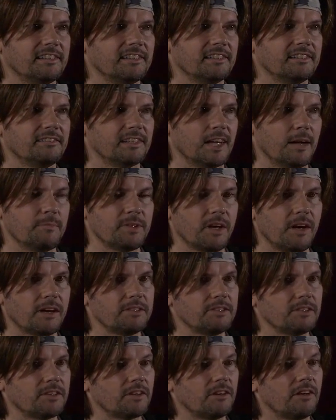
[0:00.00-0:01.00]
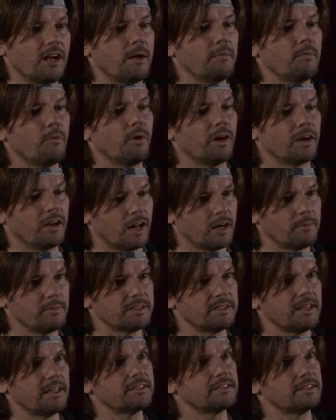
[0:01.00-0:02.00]
When I'm talking to a girl, I'm
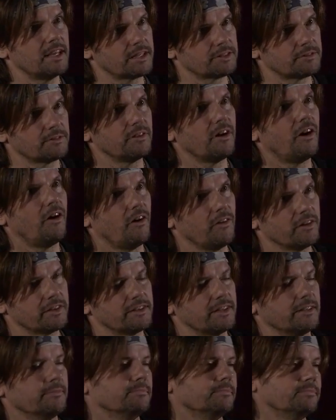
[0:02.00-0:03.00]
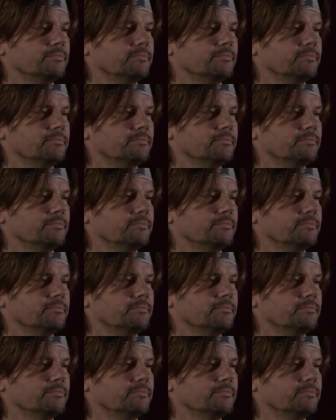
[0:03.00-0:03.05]
100% sexual all the time.